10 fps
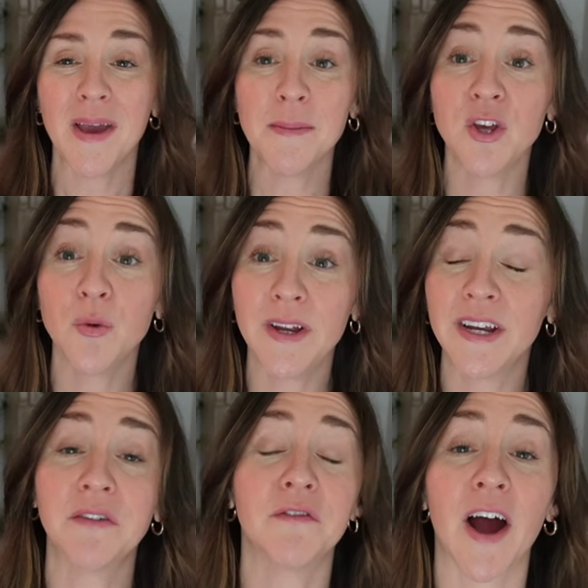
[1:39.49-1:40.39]
maybe you need
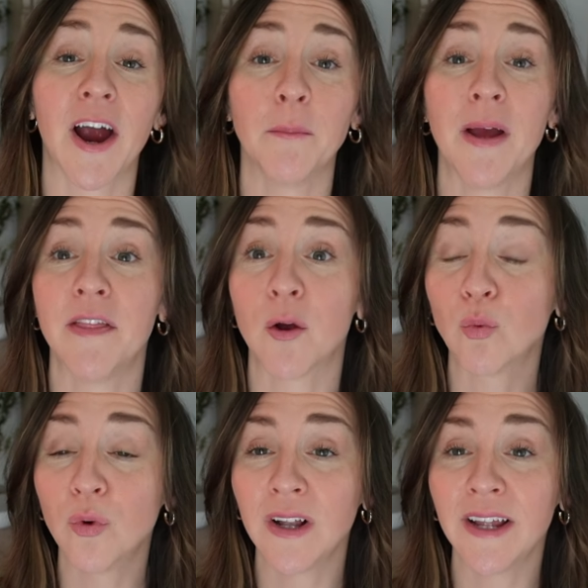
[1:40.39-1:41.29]
an environment that
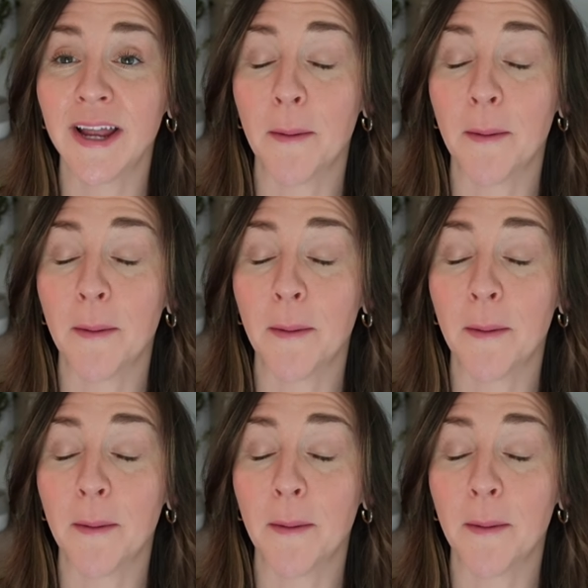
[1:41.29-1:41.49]
really